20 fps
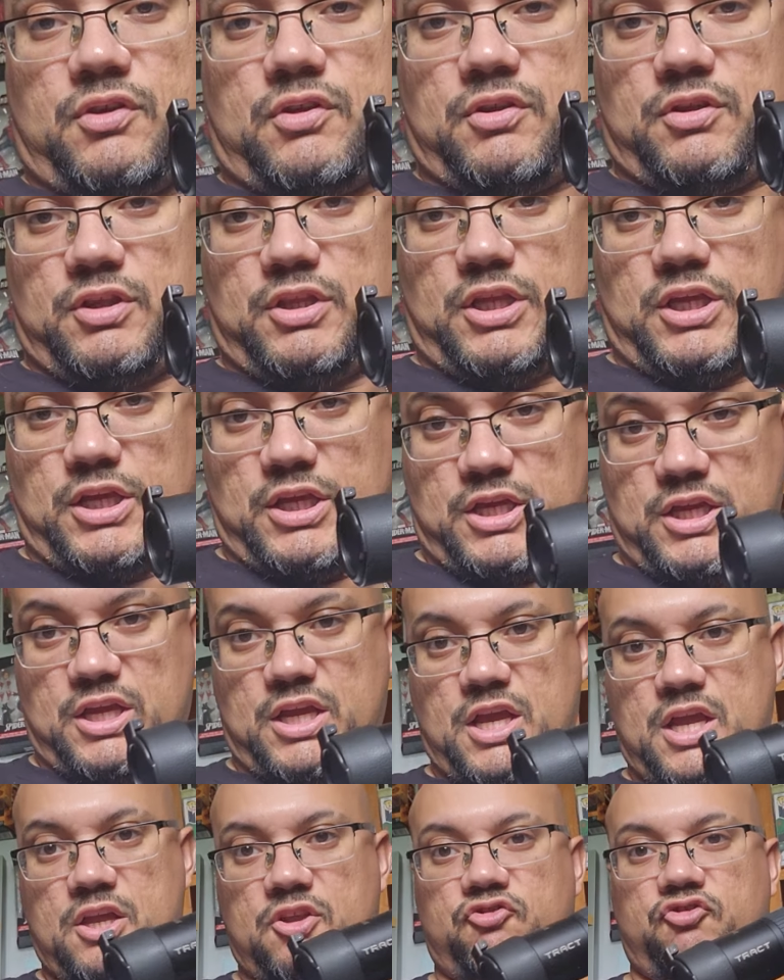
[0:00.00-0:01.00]

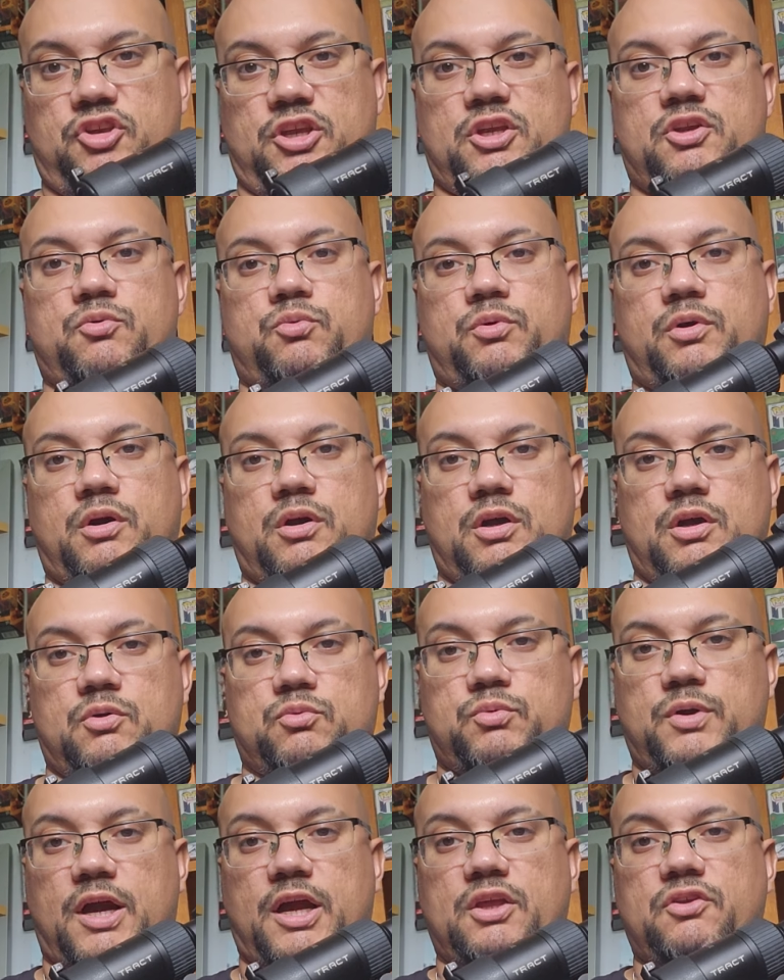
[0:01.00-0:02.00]
the cheek
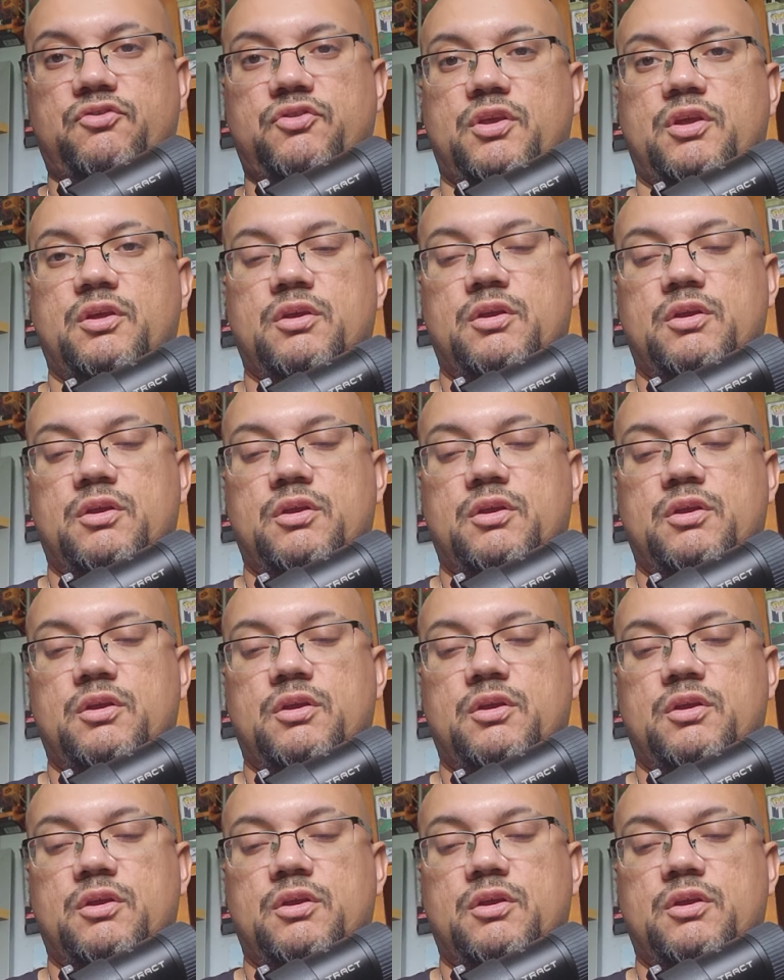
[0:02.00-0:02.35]
rise,